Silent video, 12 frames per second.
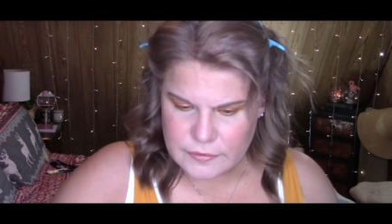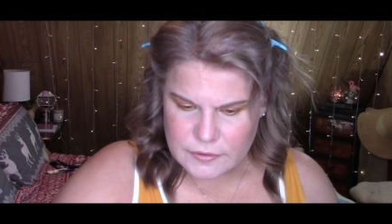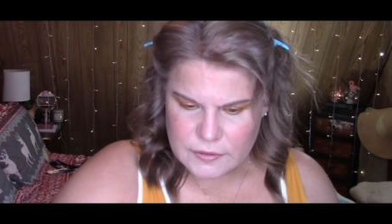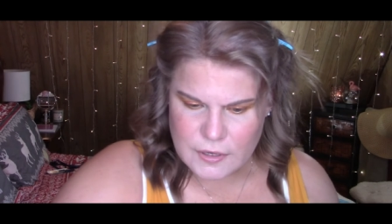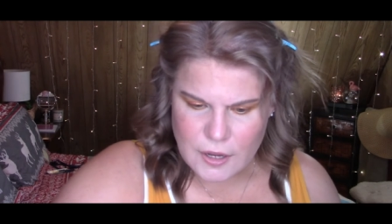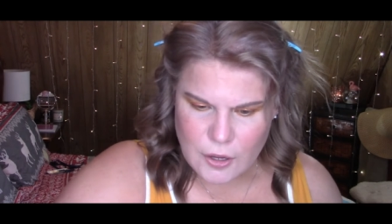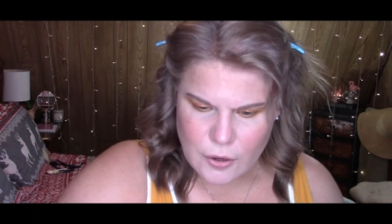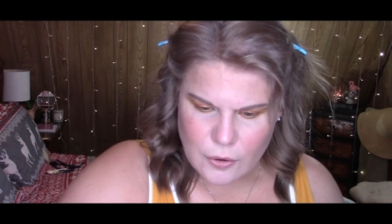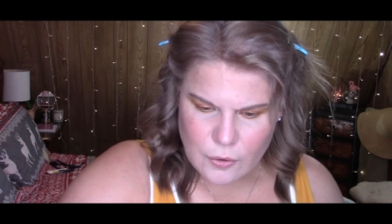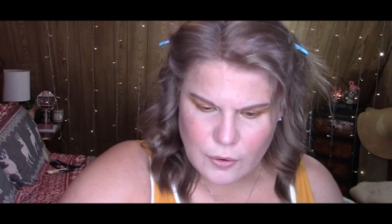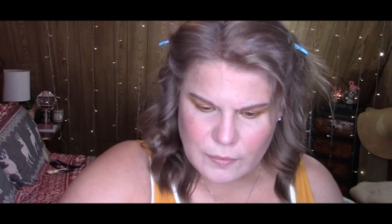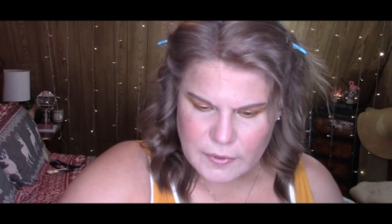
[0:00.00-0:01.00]

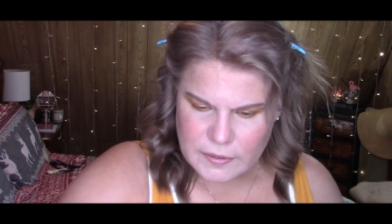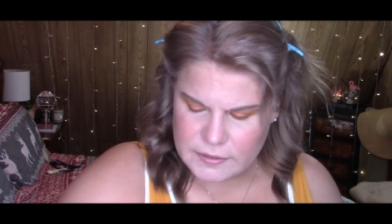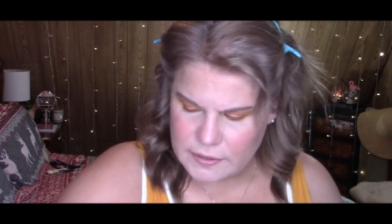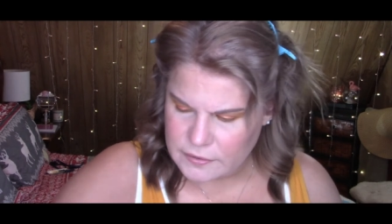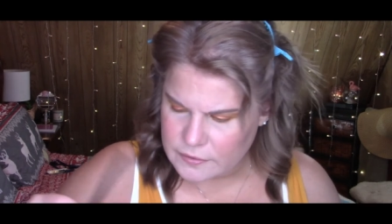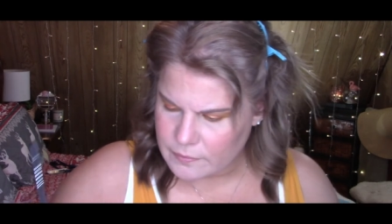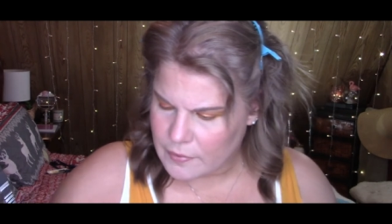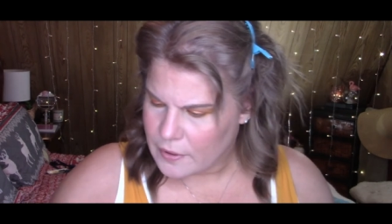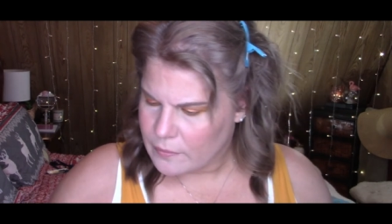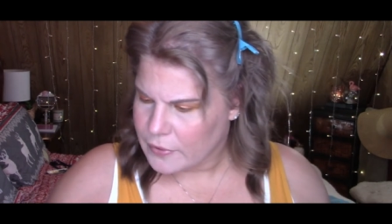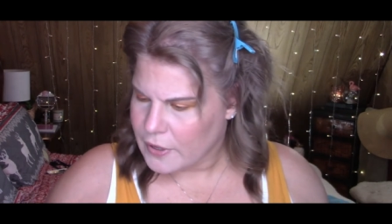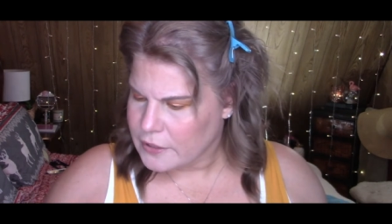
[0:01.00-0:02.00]
so I'm going to take a
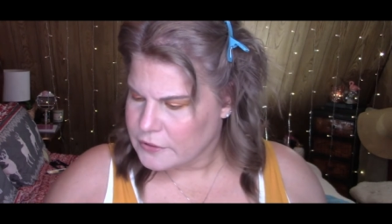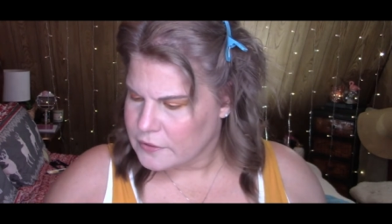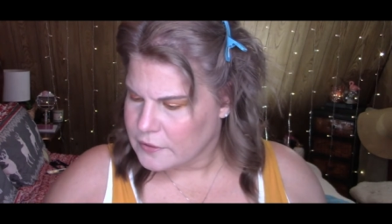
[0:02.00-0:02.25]
small brush,